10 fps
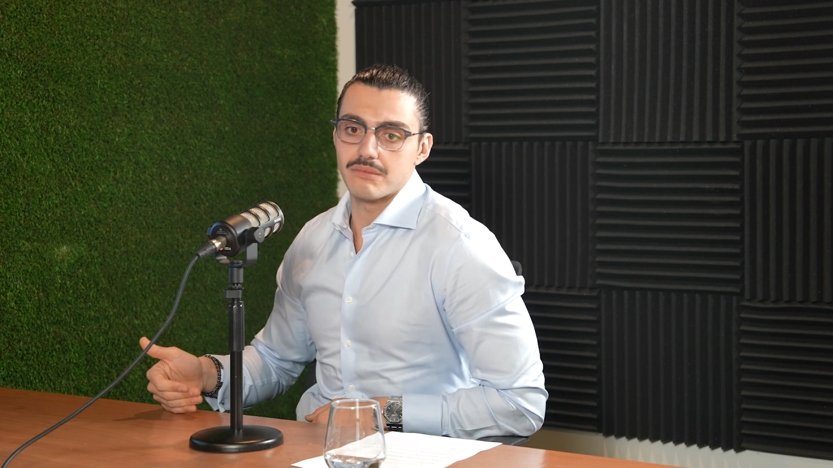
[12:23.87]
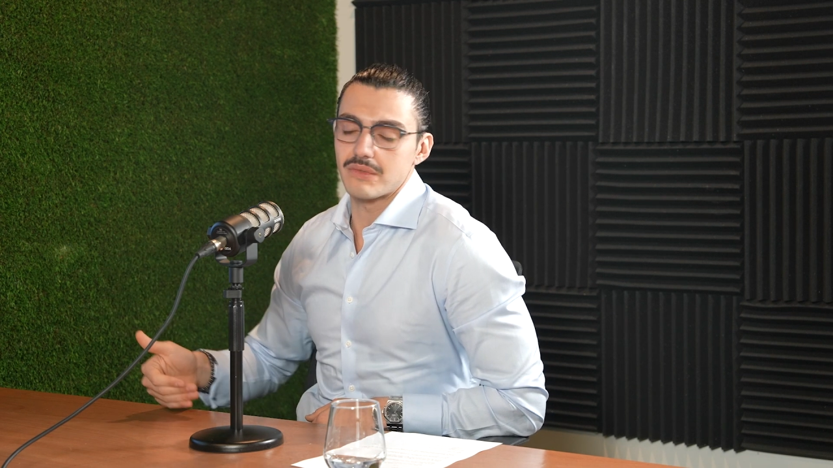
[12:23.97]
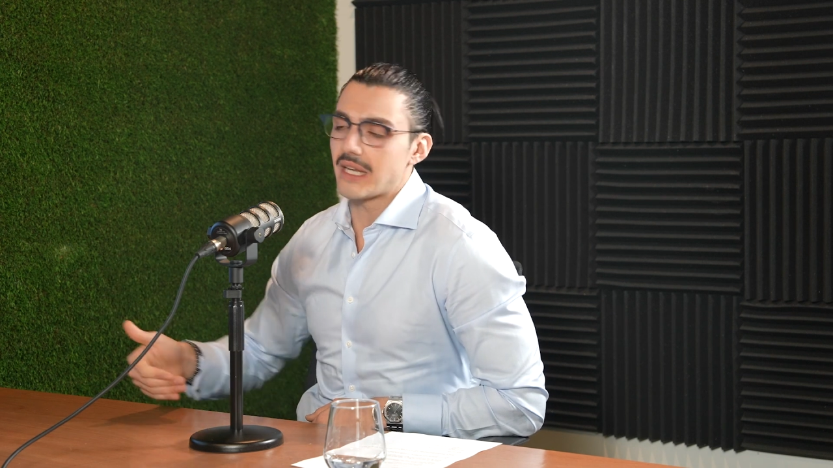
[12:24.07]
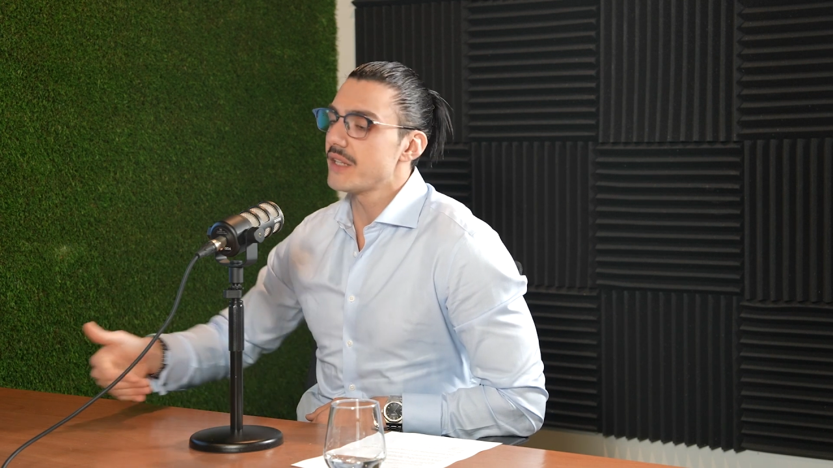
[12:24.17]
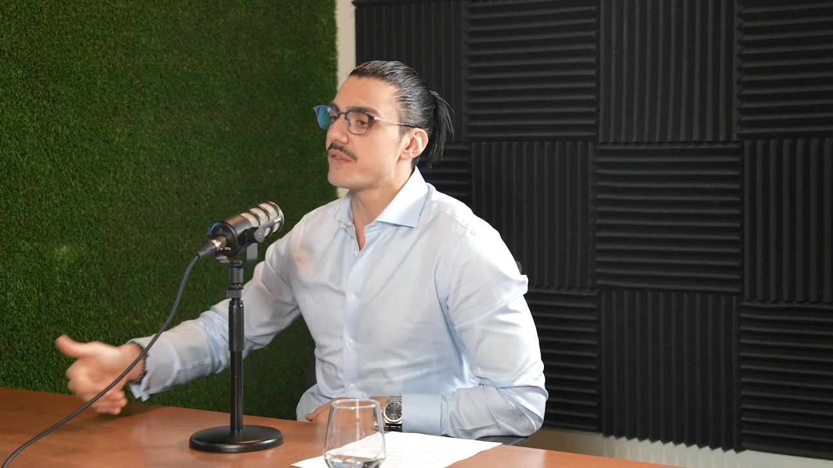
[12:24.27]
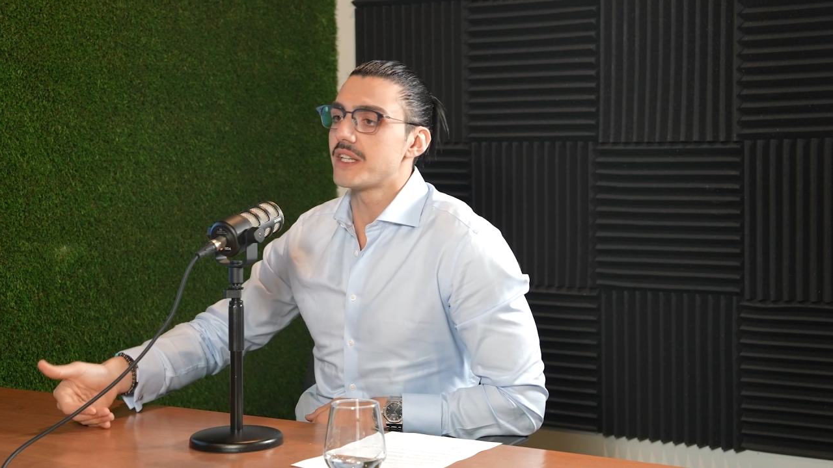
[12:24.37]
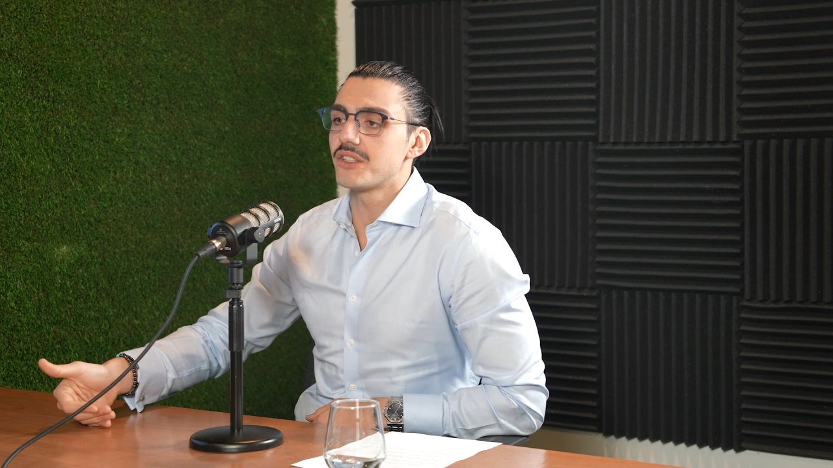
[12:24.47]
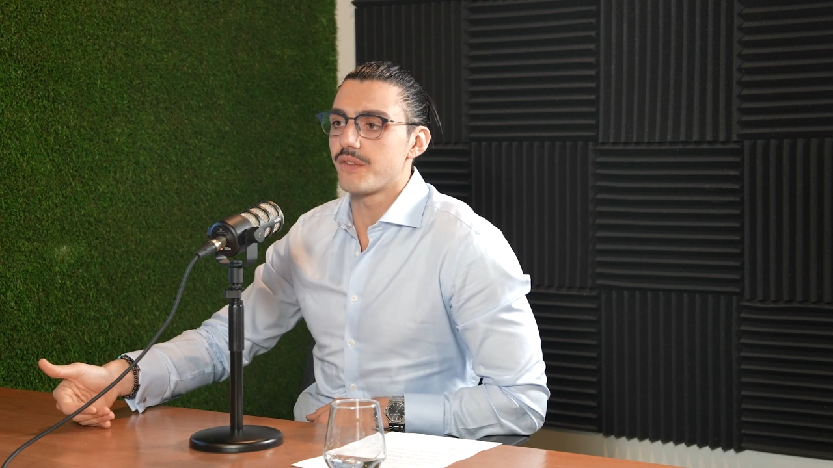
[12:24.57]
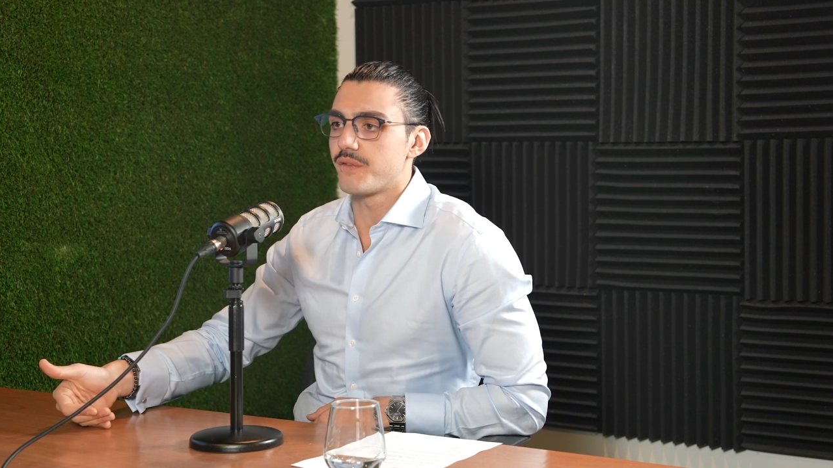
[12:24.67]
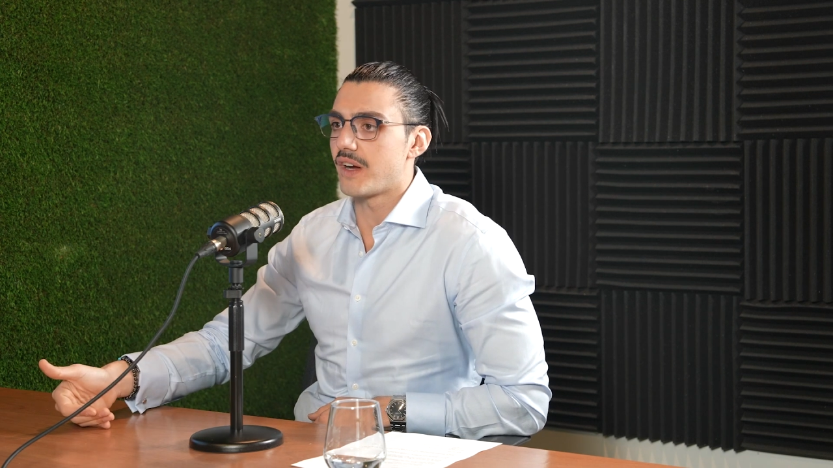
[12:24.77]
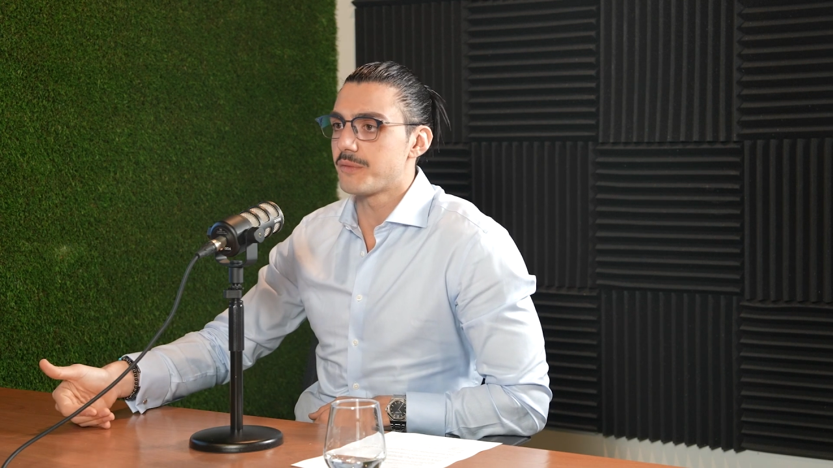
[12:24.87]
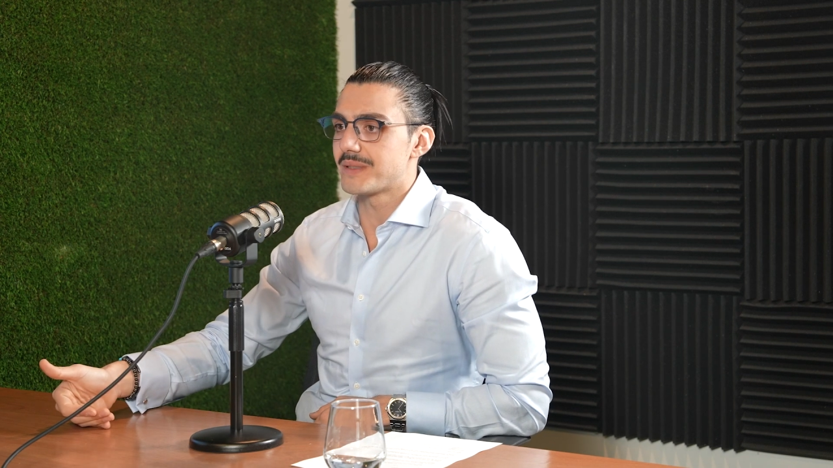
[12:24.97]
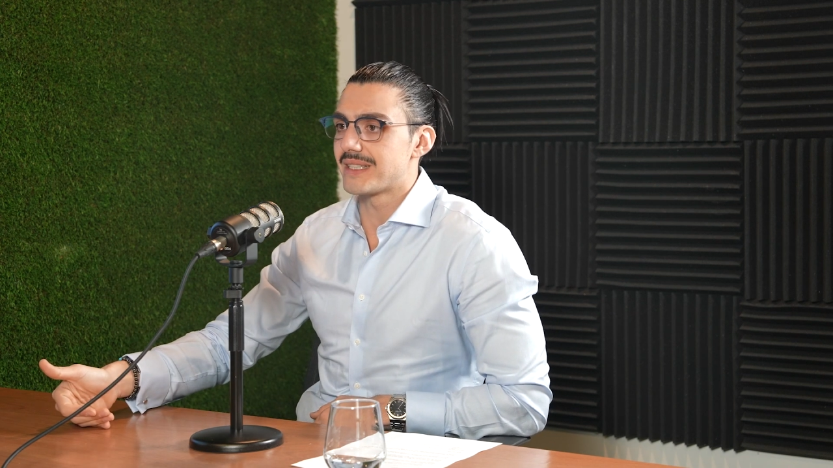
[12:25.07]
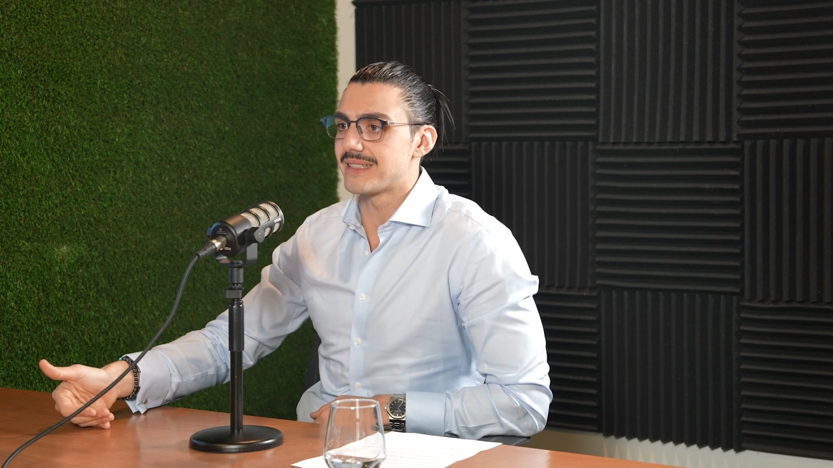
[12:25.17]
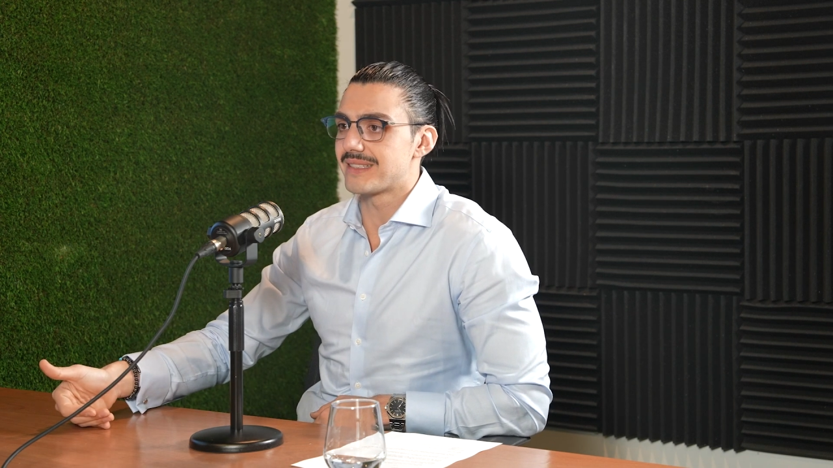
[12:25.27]
Take advantage of the
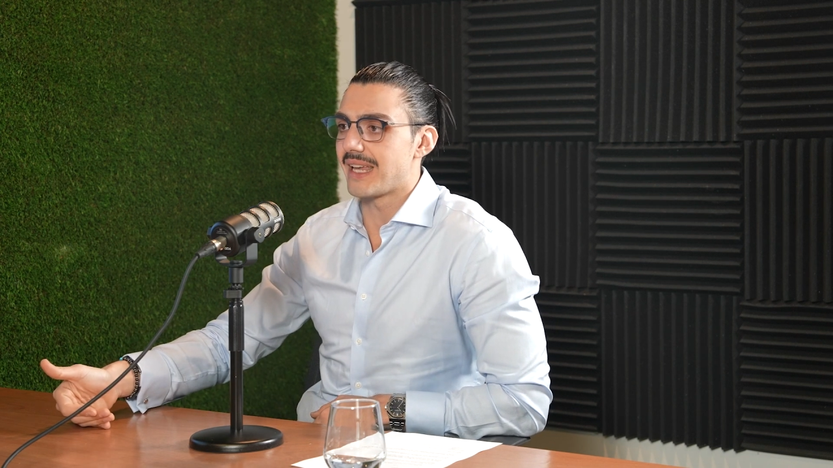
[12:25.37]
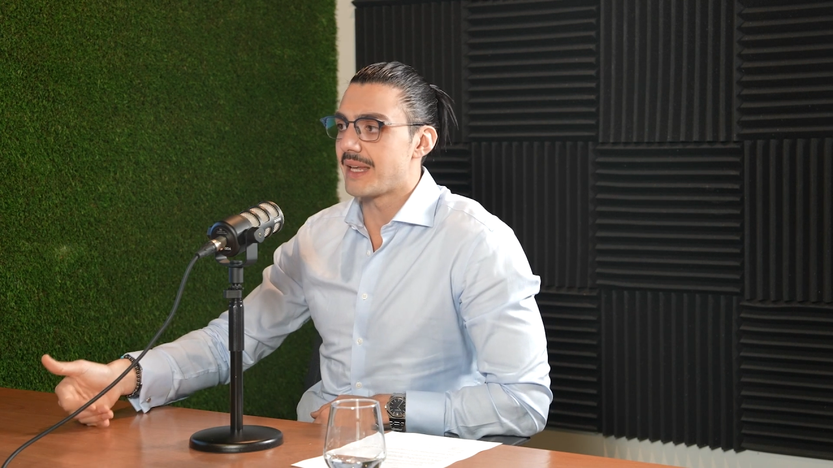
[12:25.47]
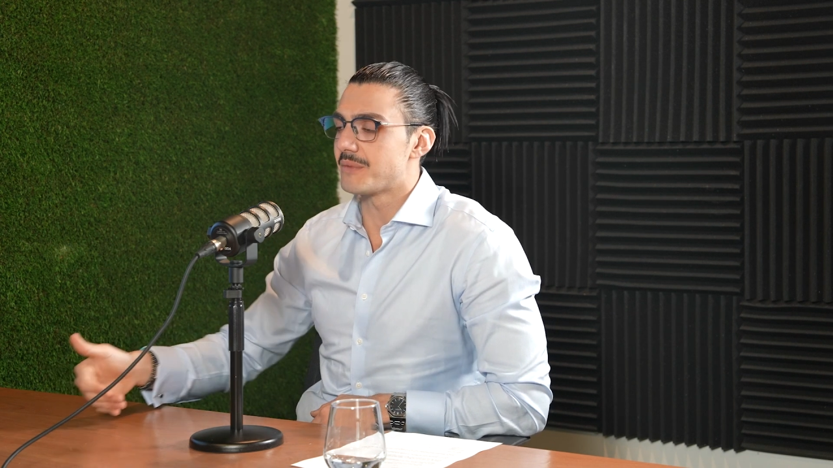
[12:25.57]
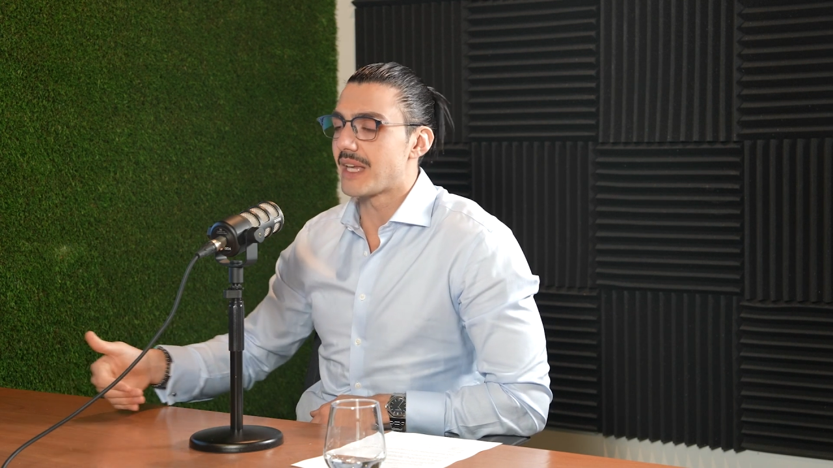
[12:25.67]
5% scheme.